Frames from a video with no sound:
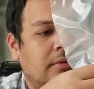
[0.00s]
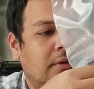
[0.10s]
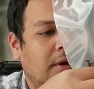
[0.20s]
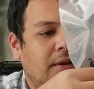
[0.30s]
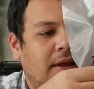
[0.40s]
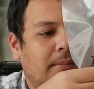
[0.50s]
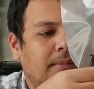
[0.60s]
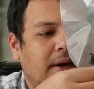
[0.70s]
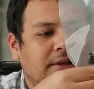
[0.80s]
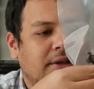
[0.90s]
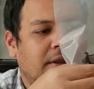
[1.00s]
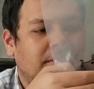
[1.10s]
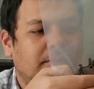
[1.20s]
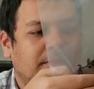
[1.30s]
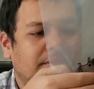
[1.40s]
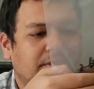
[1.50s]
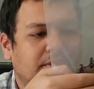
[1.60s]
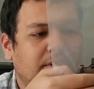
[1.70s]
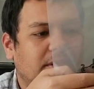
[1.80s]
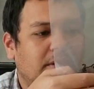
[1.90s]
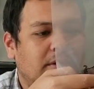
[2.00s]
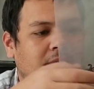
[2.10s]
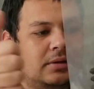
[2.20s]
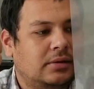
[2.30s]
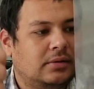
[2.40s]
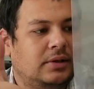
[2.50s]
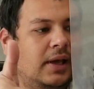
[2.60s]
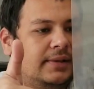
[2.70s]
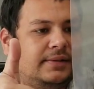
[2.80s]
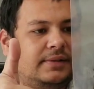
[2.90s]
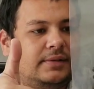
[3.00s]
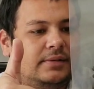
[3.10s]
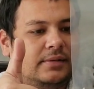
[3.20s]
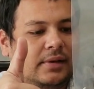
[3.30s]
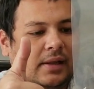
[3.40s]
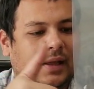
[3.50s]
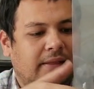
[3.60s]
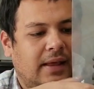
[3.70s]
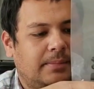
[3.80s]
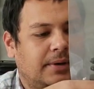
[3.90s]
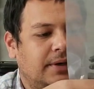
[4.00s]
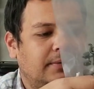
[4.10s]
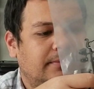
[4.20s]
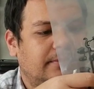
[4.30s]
They're that brass colored one, so yes, I like that part.